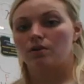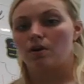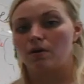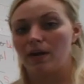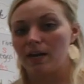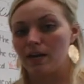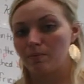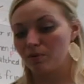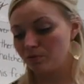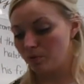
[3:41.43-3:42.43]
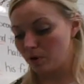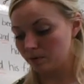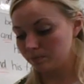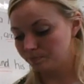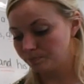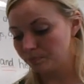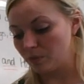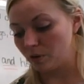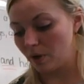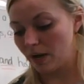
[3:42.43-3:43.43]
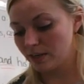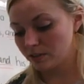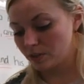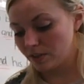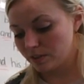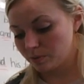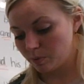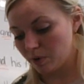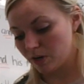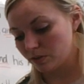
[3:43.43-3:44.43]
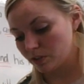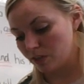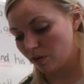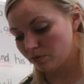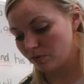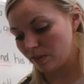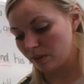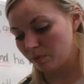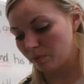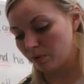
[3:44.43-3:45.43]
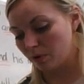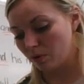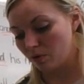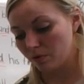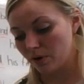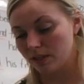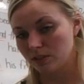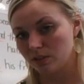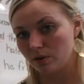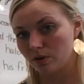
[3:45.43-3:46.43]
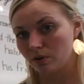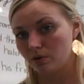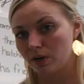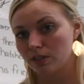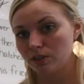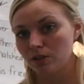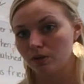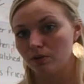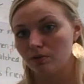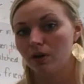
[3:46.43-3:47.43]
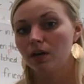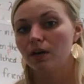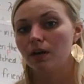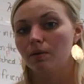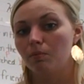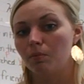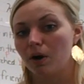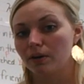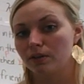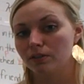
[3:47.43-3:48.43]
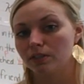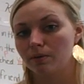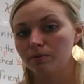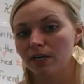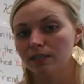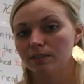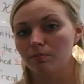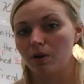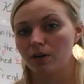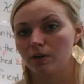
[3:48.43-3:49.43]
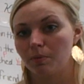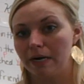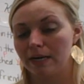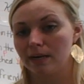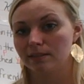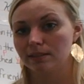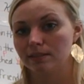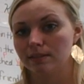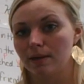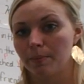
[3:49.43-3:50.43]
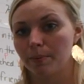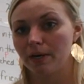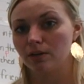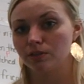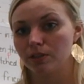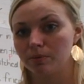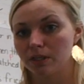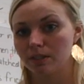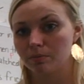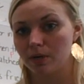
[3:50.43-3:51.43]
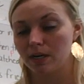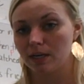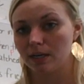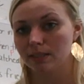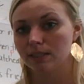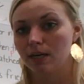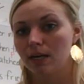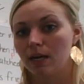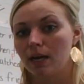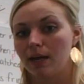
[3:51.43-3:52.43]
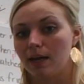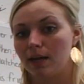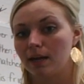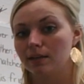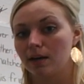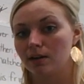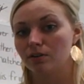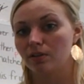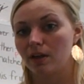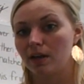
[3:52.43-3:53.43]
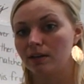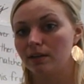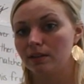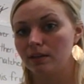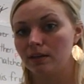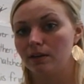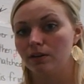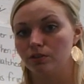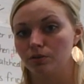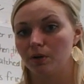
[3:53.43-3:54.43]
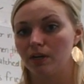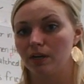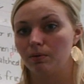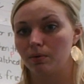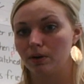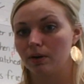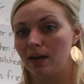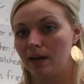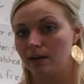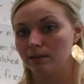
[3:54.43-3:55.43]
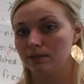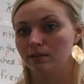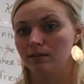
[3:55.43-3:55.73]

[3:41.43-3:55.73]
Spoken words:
Okay, number 4. Go ahead and try this one by yourself, and then we will go over it. So you're going to mark your subjects, mark your predicates, separate your subjects and predicates, and underline the conjoining word and.